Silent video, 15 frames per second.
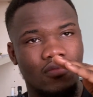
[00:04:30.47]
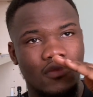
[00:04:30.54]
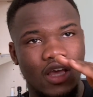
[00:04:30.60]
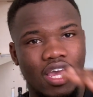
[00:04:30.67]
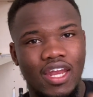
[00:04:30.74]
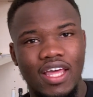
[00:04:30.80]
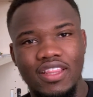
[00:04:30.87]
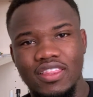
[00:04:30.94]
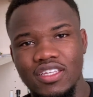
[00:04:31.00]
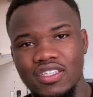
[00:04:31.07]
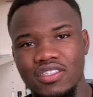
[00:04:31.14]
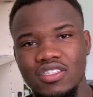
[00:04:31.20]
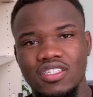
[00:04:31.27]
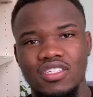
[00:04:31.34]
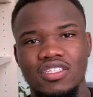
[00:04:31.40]
another
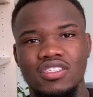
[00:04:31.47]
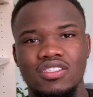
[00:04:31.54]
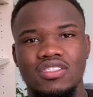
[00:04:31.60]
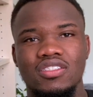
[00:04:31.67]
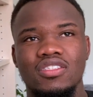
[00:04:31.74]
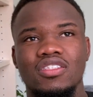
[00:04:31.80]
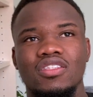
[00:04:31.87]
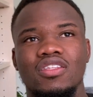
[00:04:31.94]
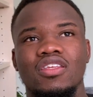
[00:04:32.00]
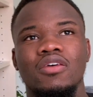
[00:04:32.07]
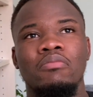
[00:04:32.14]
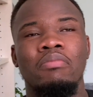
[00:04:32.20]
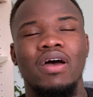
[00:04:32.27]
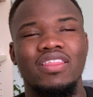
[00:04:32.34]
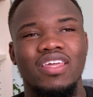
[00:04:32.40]
thing is
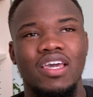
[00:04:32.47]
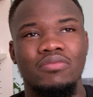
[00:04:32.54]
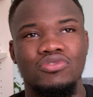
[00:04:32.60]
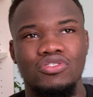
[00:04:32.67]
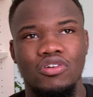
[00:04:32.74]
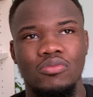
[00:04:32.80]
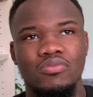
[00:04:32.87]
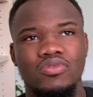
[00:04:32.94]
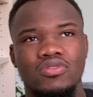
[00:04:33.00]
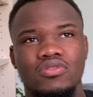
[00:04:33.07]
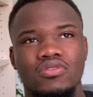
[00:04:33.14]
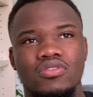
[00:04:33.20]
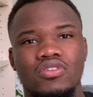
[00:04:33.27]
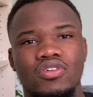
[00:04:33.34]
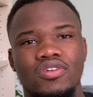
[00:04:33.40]
part-time jobs.
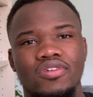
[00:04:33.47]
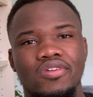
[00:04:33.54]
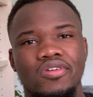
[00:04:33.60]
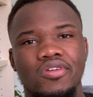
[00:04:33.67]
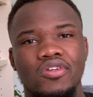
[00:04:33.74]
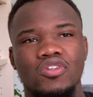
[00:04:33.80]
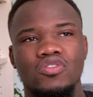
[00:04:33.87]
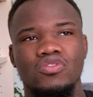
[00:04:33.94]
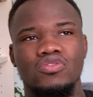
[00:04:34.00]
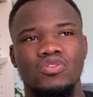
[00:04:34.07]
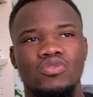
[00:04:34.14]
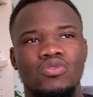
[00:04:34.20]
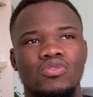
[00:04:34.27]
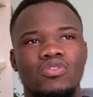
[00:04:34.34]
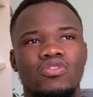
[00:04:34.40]

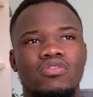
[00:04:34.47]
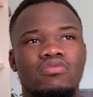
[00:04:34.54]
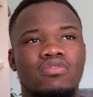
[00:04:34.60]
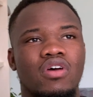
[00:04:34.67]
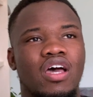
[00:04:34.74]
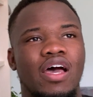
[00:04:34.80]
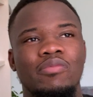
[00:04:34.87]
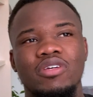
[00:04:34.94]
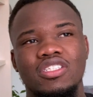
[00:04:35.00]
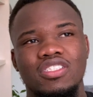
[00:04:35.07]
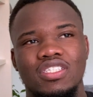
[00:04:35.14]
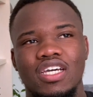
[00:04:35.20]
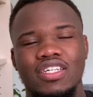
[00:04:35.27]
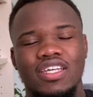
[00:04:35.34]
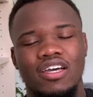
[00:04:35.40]
So I'm a
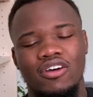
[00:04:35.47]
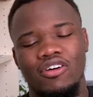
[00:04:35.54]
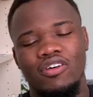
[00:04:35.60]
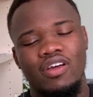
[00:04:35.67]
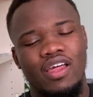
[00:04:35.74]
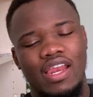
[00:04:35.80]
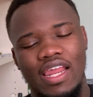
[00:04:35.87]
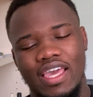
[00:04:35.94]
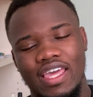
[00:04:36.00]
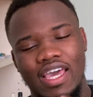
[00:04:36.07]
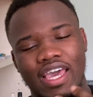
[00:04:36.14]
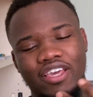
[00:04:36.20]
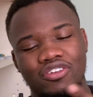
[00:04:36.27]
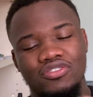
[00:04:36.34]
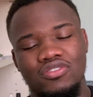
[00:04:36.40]
designer, or I
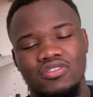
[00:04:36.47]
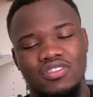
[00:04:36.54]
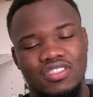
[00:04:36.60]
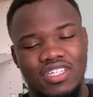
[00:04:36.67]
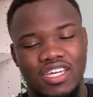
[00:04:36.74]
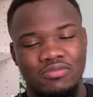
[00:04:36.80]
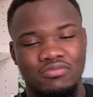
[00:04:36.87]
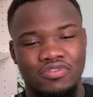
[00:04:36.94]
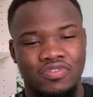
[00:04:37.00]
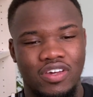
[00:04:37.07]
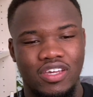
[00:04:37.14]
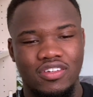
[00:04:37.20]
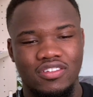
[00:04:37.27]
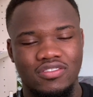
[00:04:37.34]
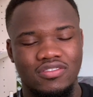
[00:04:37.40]
used to design
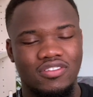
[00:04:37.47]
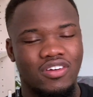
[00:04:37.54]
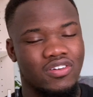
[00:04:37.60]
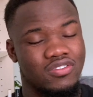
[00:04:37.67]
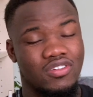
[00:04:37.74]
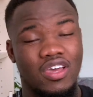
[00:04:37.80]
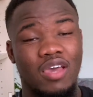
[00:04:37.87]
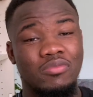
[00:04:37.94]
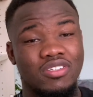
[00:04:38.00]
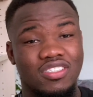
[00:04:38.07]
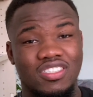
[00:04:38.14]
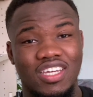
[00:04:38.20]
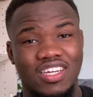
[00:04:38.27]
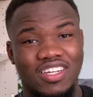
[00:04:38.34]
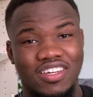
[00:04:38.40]
before. I'm a
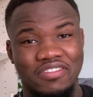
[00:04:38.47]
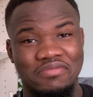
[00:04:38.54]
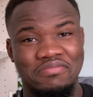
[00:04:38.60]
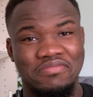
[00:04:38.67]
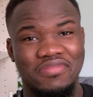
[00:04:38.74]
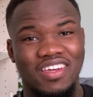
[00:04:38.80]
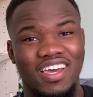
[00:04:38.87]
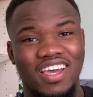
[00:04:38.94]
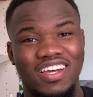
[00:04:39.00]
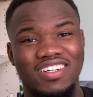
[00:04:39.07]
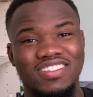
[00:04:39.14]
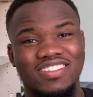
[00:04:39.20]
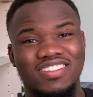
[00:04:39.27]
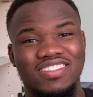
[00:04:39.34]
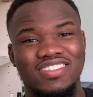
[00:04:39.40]
designer,
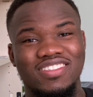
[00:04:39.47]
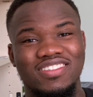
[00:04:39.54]
and